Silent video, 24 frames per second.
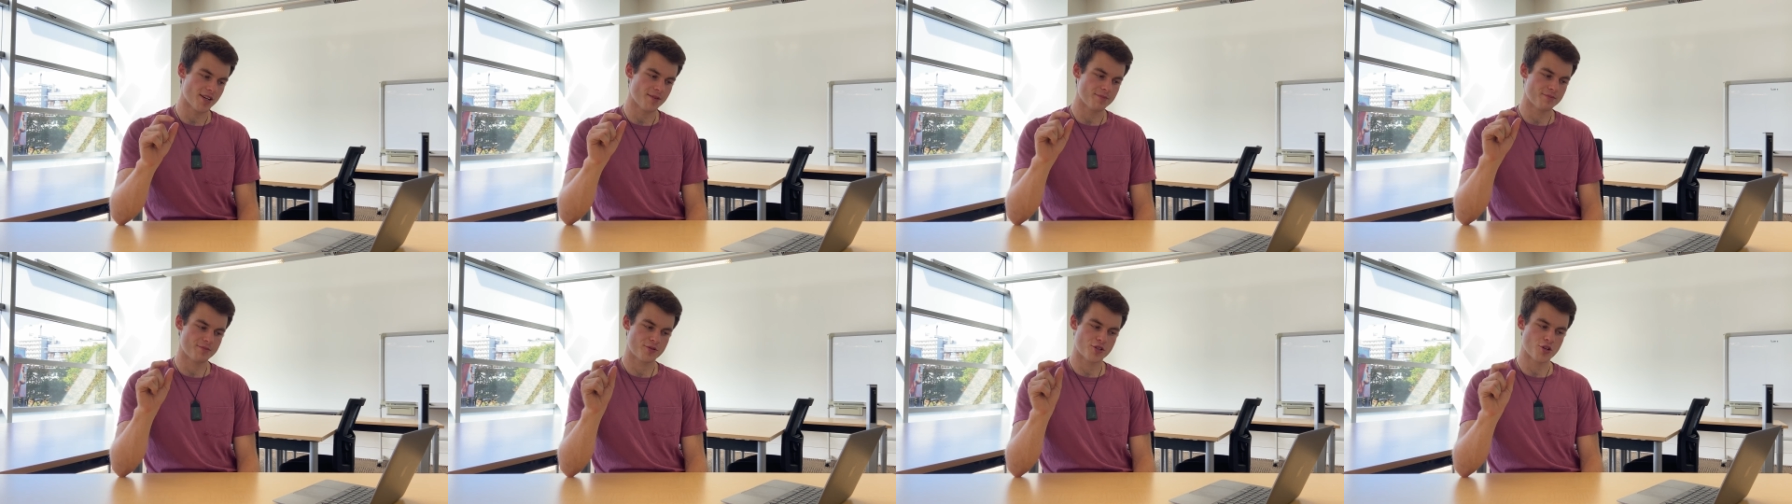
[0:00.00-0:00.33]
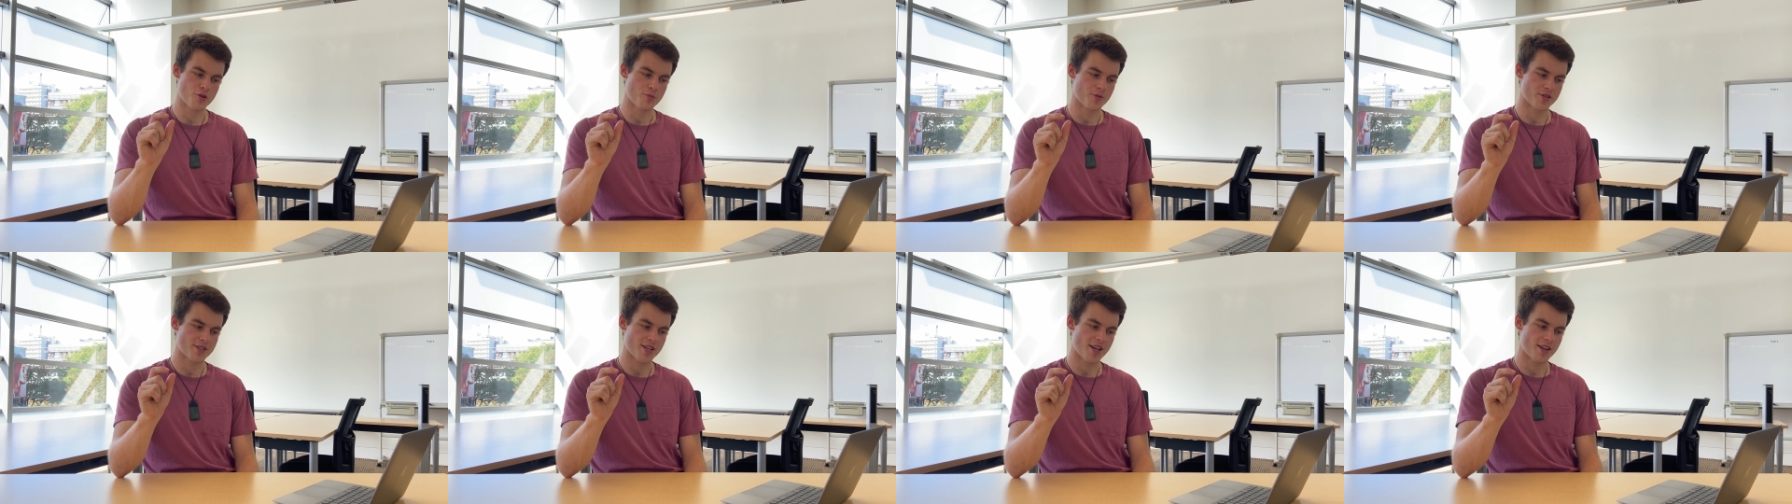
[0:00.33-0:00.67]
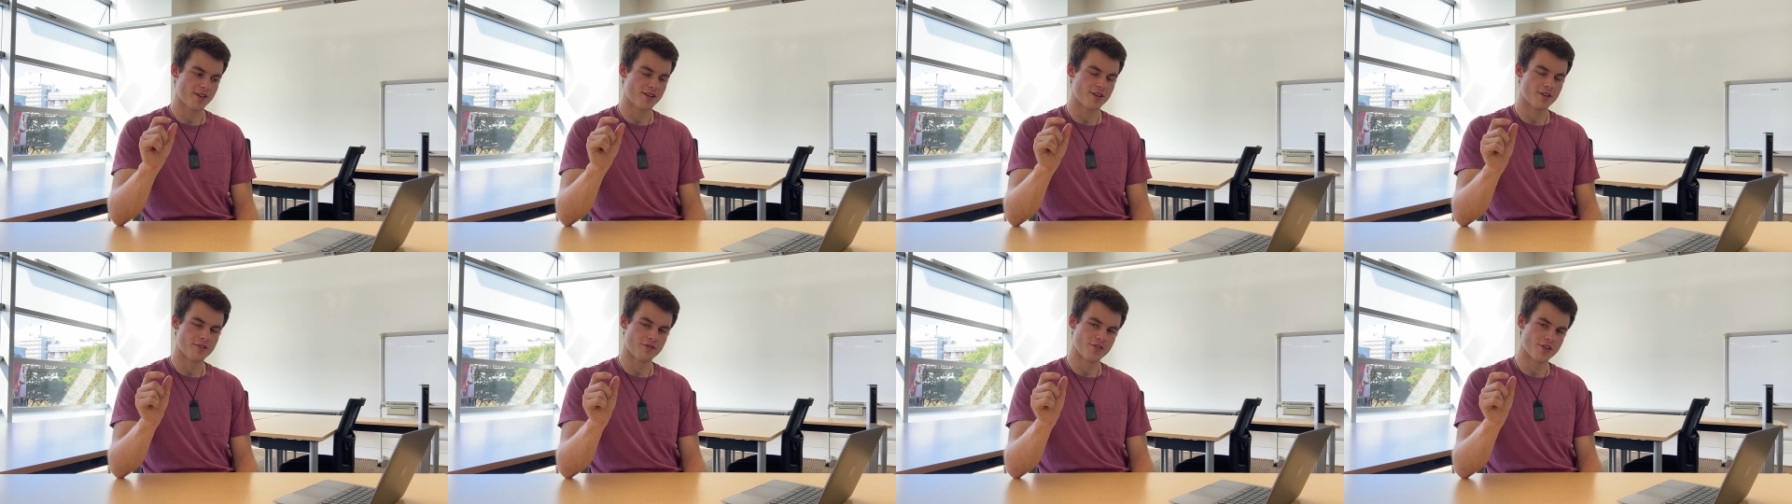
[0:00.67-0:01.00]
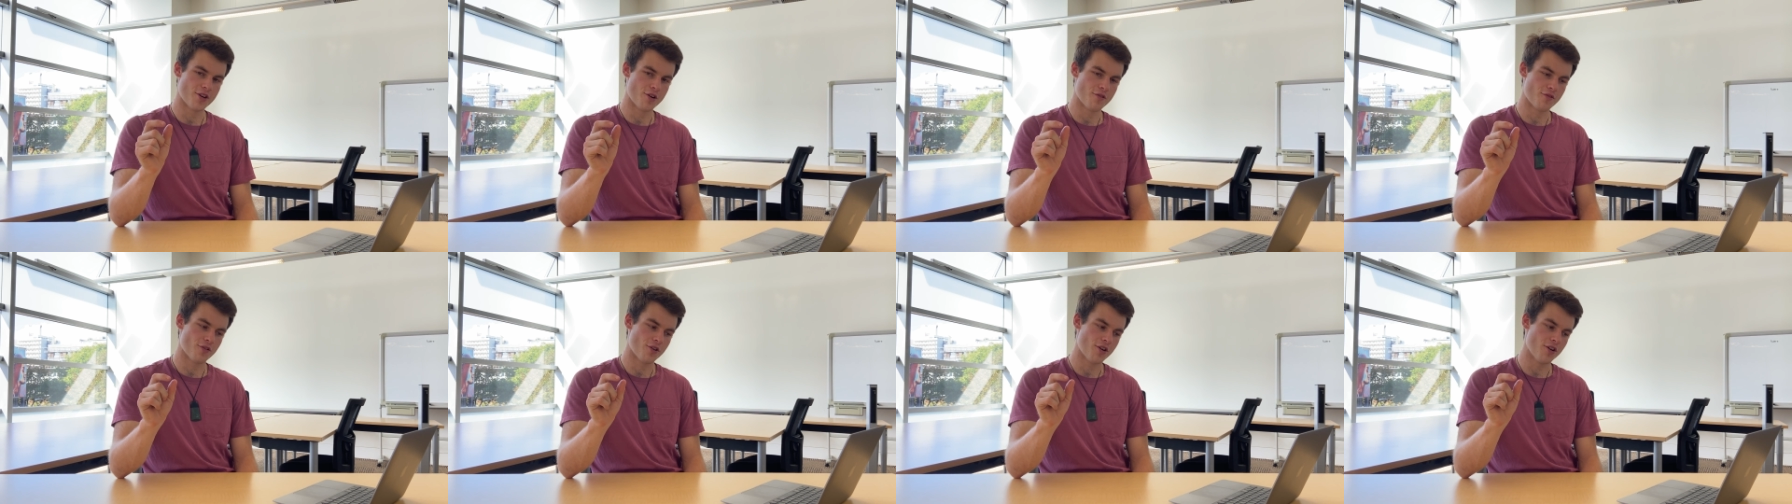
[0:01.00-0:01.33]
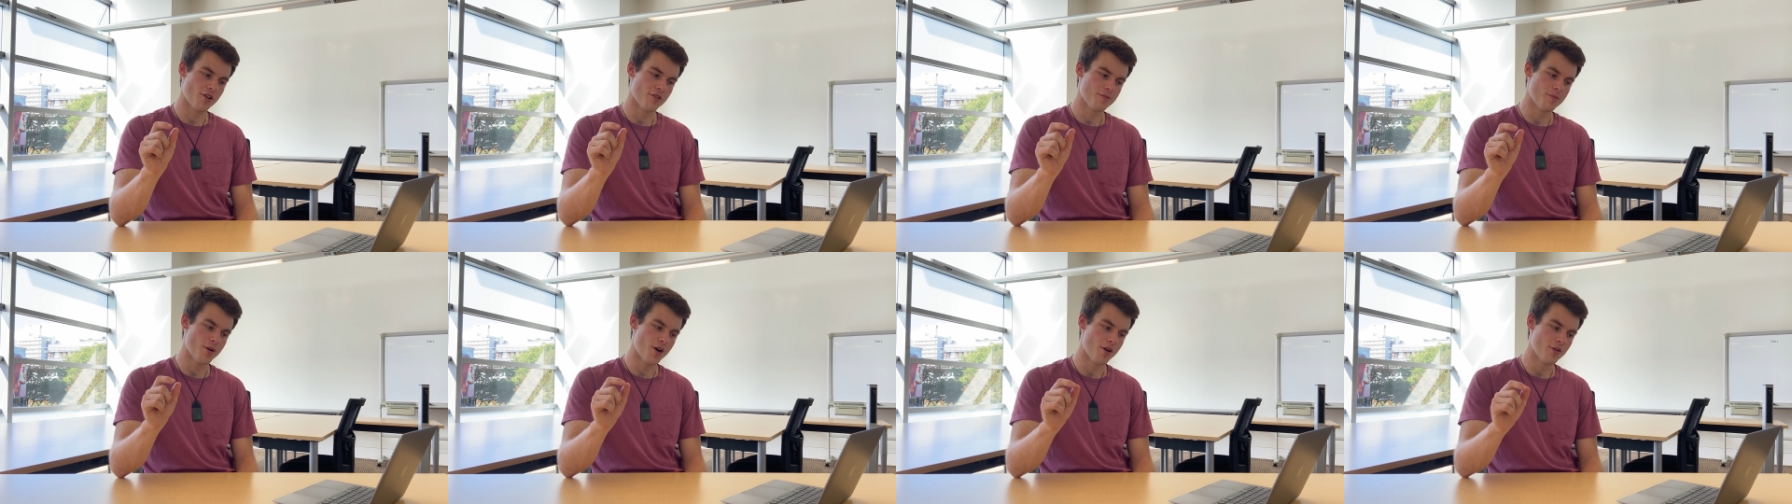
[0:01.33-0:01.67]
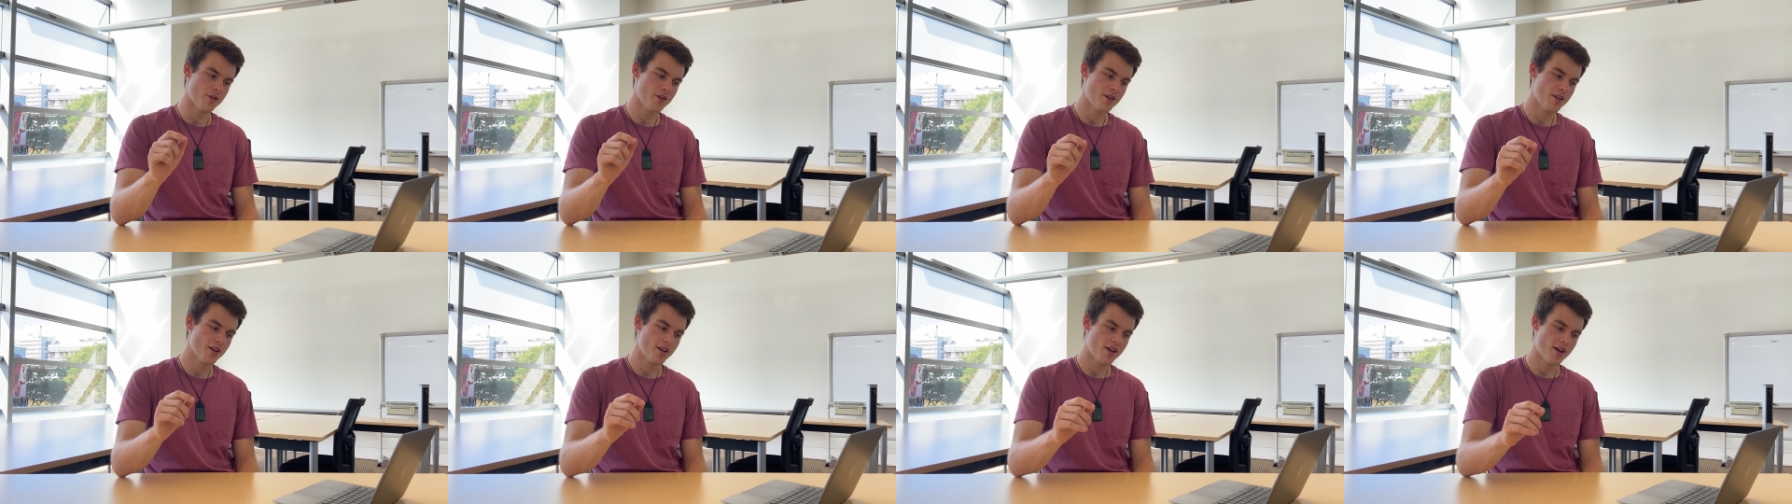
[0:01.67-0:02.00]
up 2% of the overall
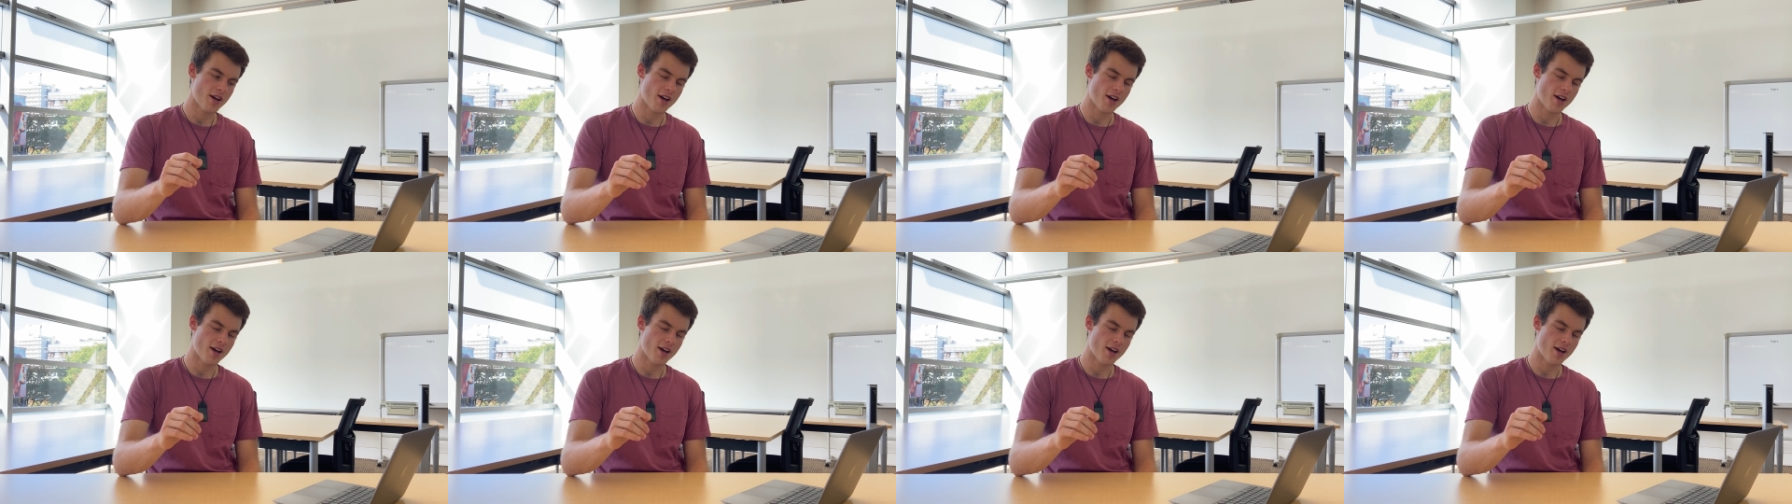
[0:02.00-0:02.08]
bone,